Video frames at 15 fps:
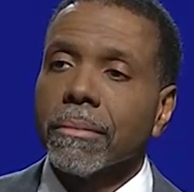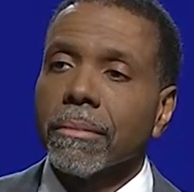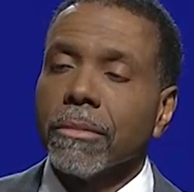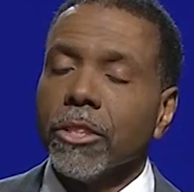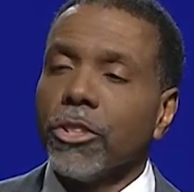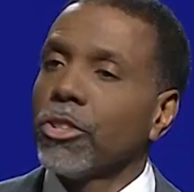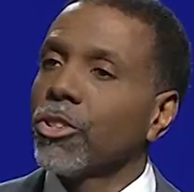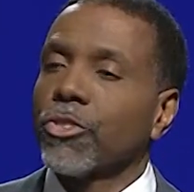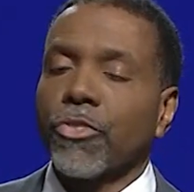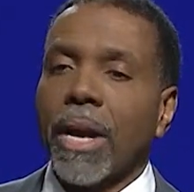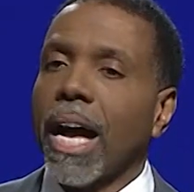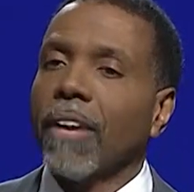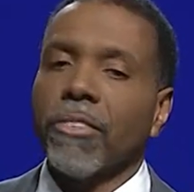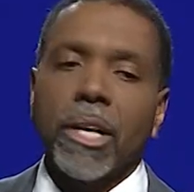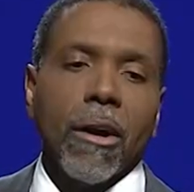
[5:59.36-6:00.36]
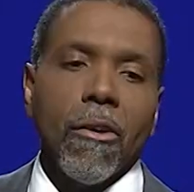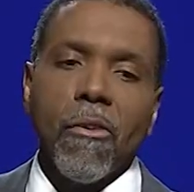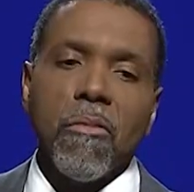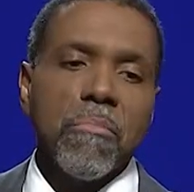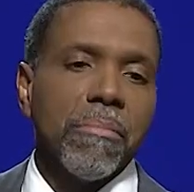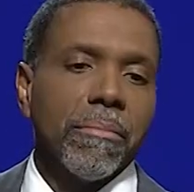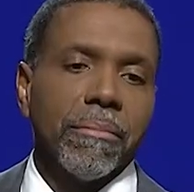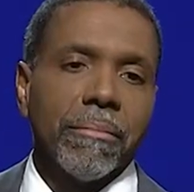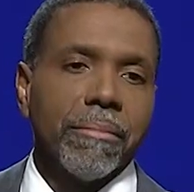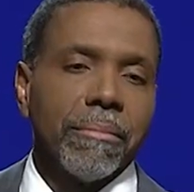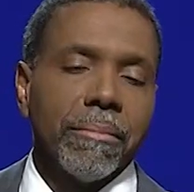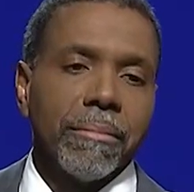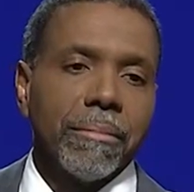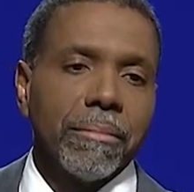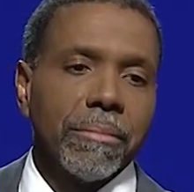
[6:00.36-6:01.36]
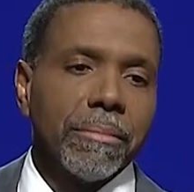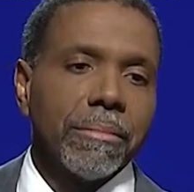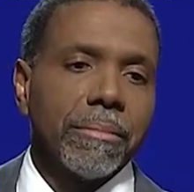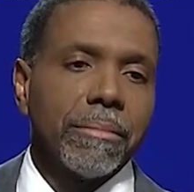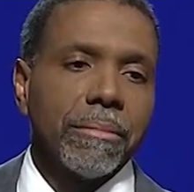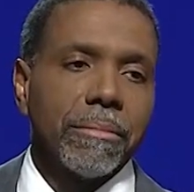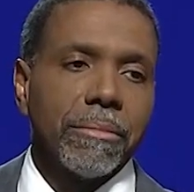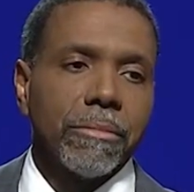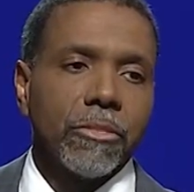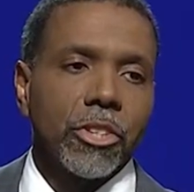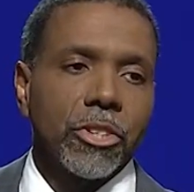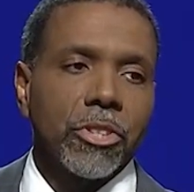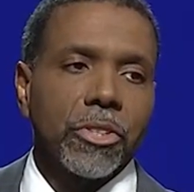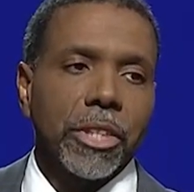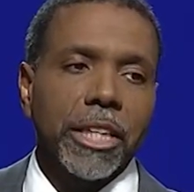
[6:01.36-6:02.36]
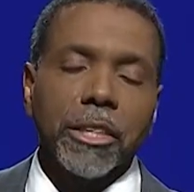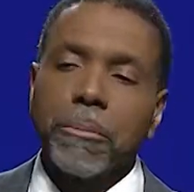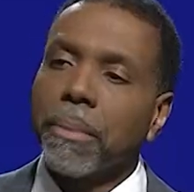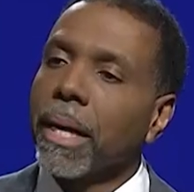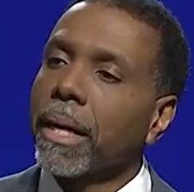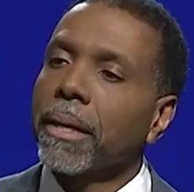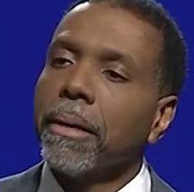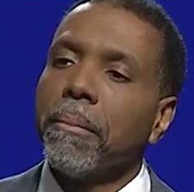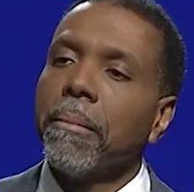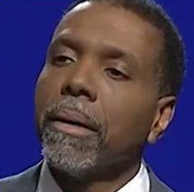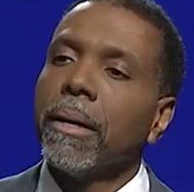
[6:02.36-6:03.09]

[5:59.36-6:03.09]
you're just driving home, just thinking about him.